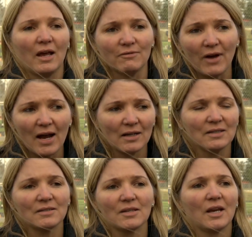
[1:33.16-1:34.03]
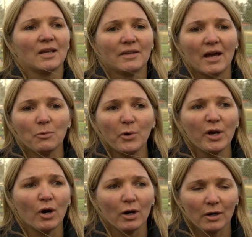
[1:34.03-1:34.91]
and violence, that we
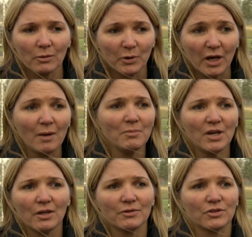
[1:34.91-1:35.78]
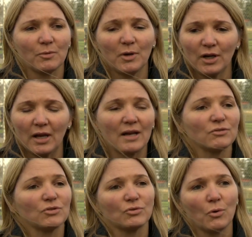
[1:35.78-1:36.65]
are we come together as a community, as
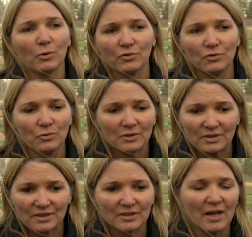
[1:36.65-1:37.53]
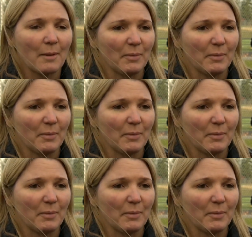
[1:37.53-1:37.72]
a school, to stop